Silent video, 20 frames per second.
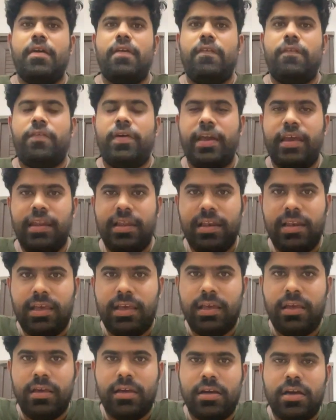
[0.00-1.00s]

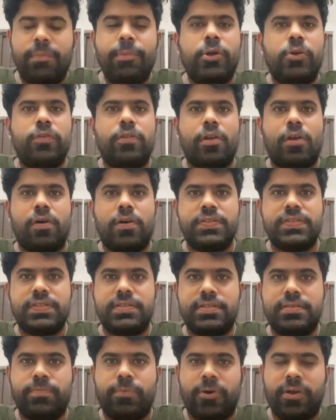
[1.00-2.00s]
Finally, coming to the
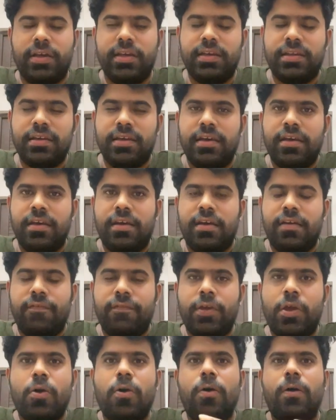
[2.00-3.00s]
last point,
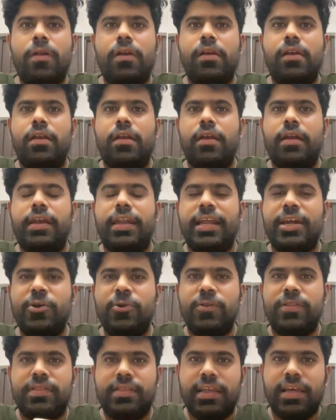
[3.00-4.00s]
we all
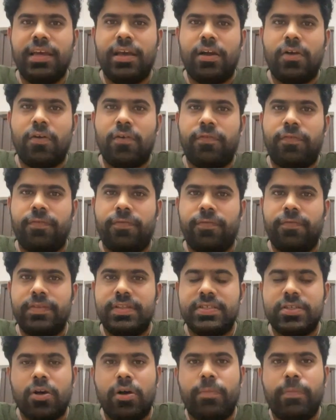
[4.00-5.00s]
tend to think of
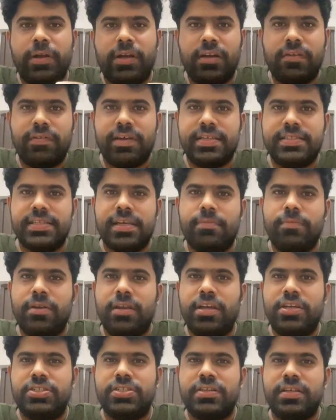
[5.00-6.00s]
this competitive
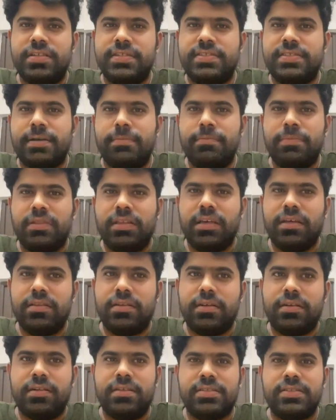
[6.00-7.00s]
examination as something
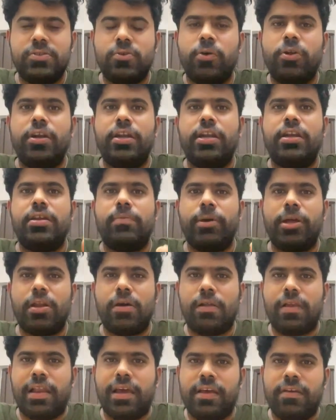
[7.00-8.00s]
that is going to determine
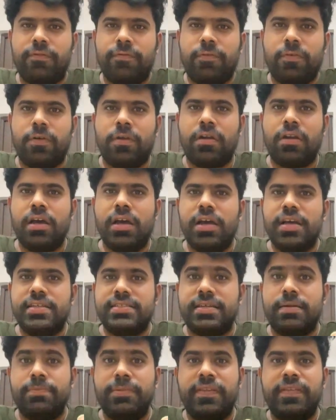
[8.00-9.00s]
our life or
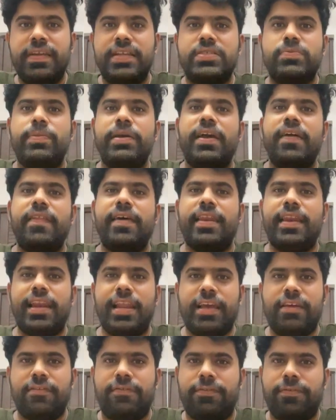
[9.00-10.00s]
something that is bigger than
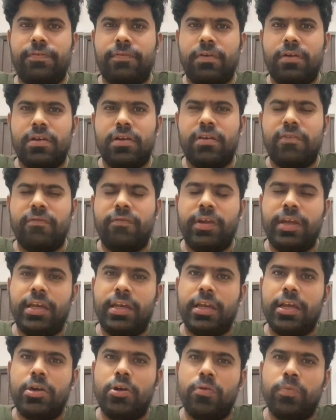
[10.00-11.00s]
life. And we
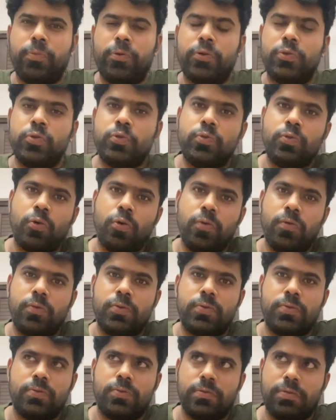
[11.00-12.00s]
tend to put too
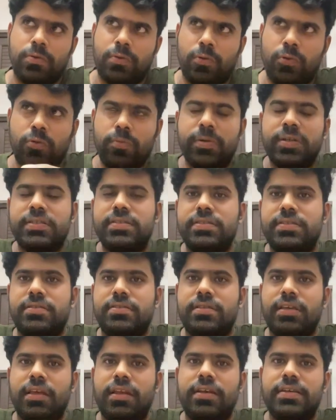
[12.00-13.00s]
much
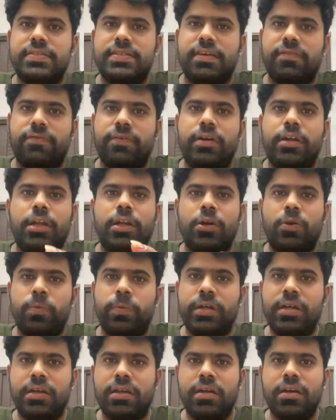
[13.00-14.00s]
serious effort
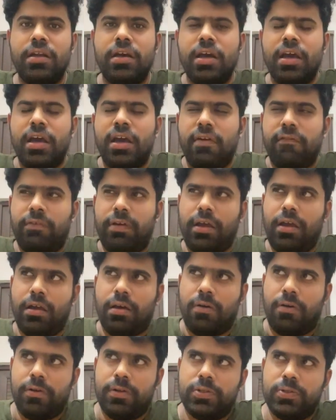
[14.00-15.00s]
into it, and we
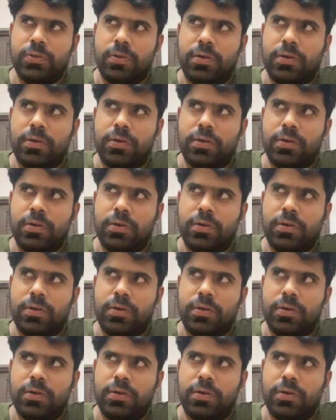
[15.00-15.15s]
also